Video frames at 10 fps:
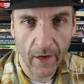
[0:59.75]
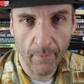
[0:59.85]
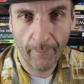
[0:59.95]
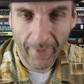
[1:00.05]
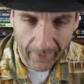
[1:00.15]

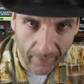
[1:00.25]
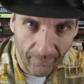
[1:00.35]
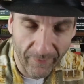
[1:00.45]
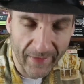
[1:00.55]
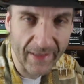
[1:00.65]
Empire
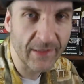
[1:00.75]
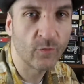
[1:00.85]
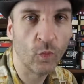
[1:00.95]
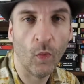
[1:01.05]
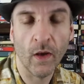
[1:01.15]
of the
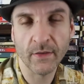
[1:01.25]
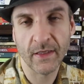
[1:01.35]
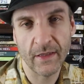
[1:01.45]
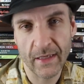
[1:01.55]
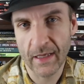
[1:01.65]
East, was
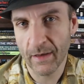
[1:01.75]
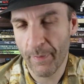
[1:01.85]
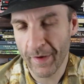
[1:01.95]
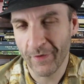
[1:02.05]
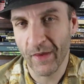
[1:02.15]
in, in
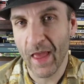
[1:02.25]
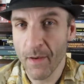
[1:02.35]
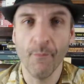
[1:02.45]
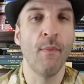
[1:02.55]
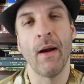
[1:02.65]
Appendix
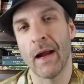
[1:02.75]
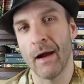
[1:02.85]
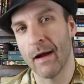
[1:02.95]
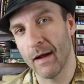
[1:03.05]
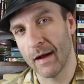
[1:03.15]
N by
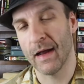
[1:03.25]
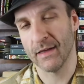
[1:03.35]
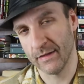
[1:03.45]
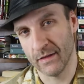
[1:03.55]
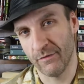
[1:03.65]
Gary
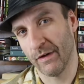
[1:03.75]
Gygax. It's